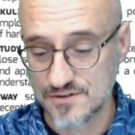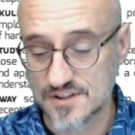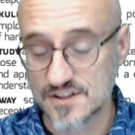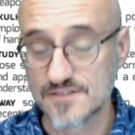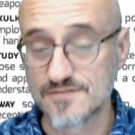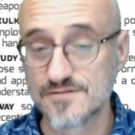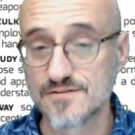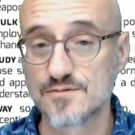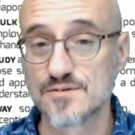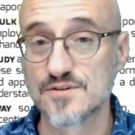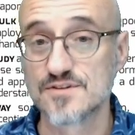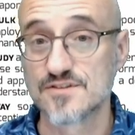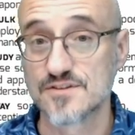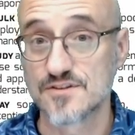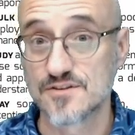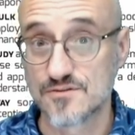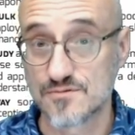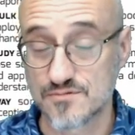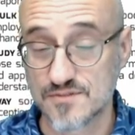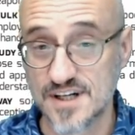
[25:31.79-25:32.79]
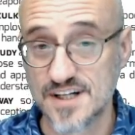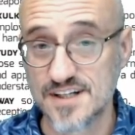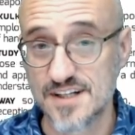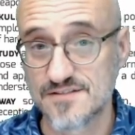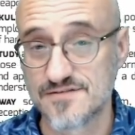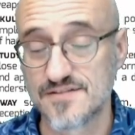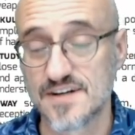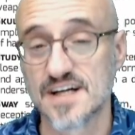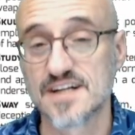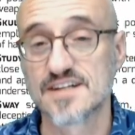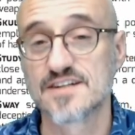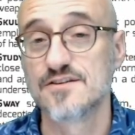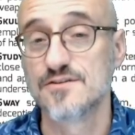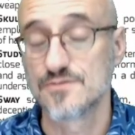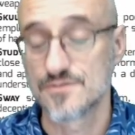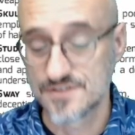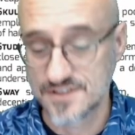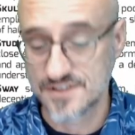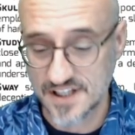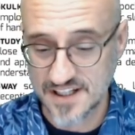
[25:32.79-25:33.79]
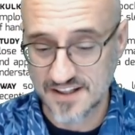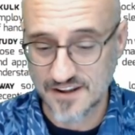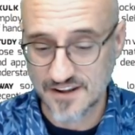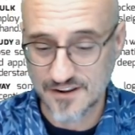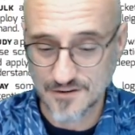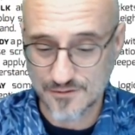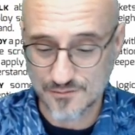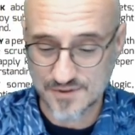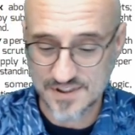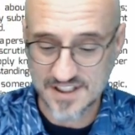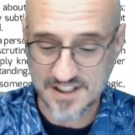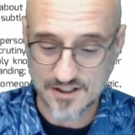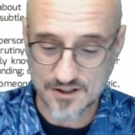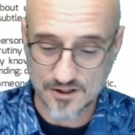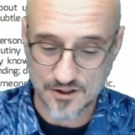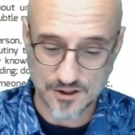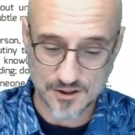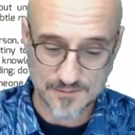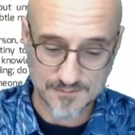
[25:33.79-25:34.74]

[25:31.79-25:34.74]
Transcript: And if it was a great effect, you'll take 3 harm.